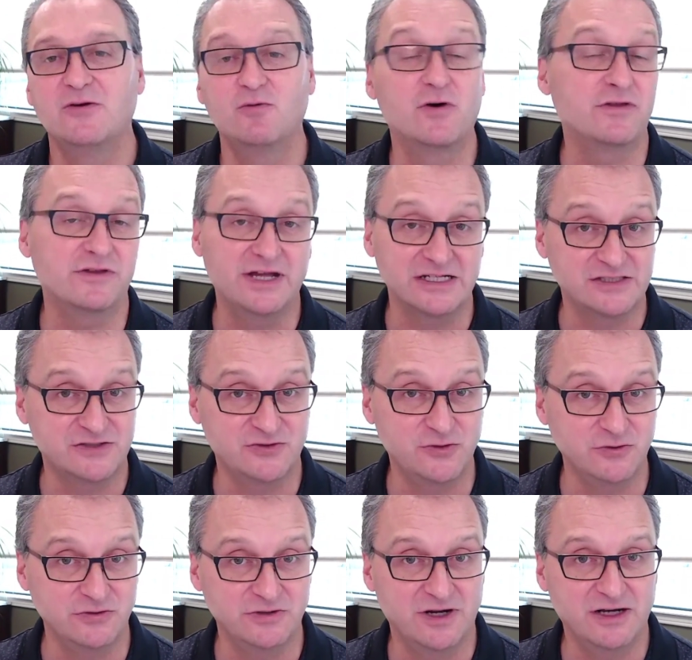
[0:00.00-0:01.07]
Whether that's
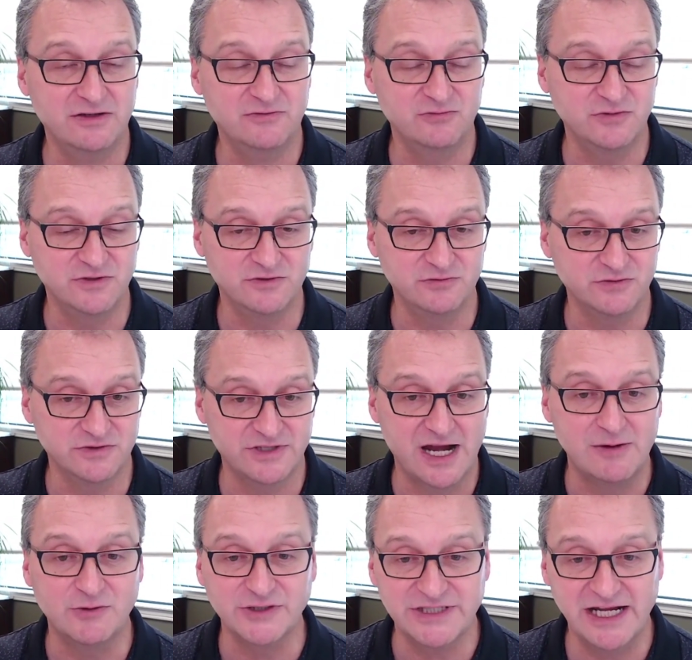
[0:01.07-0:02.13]
true or not,
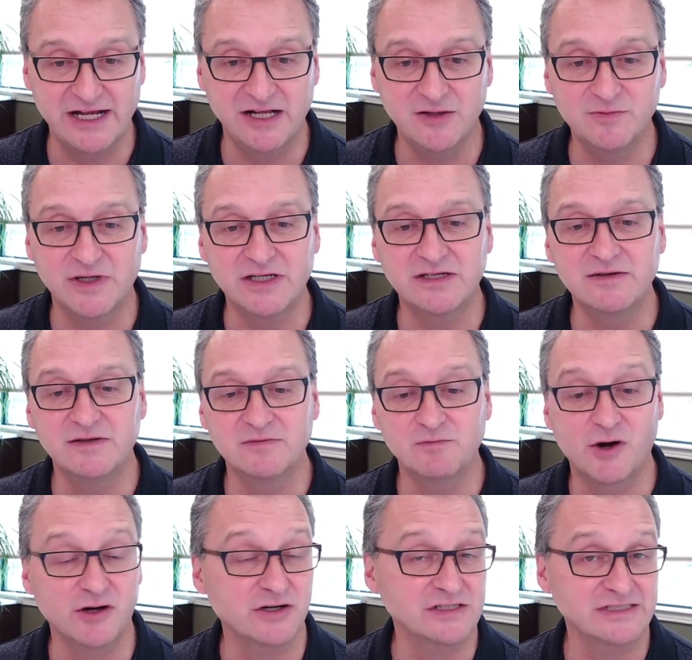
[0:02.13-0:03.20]
time will tell. But
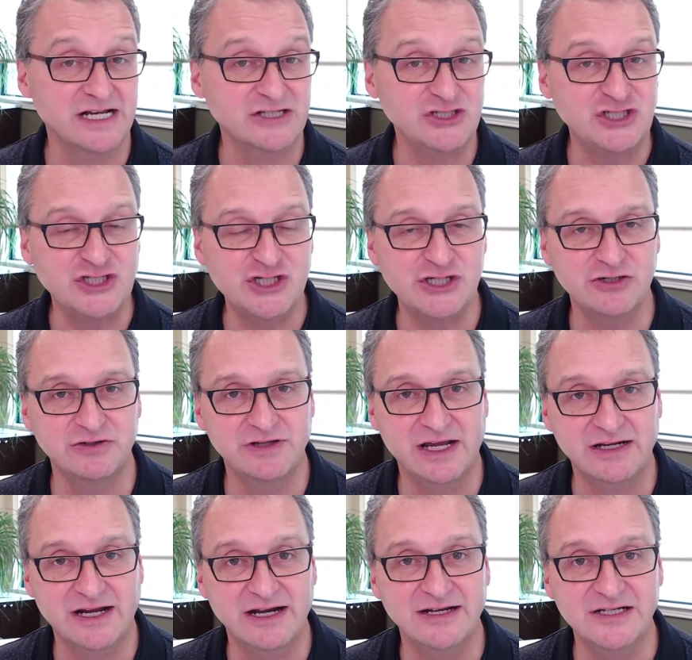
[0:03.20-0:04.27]
markets actually cheered
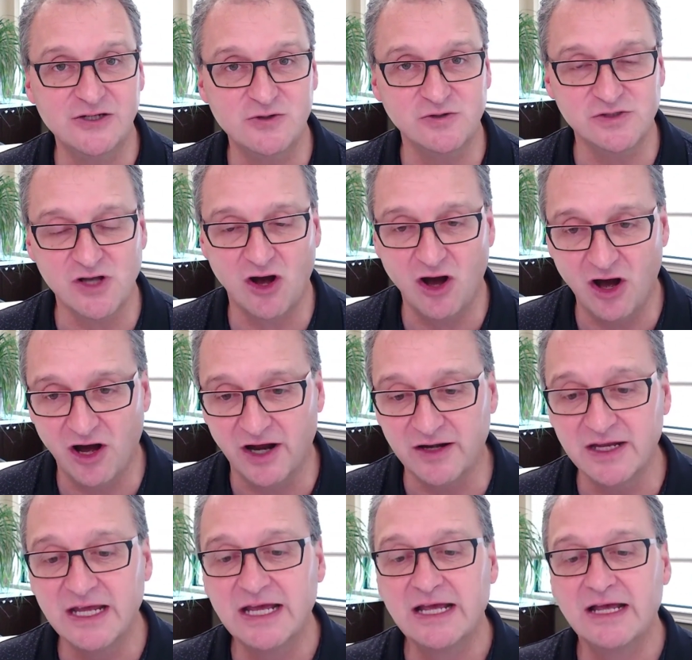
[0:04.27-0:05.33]
that kind of news on,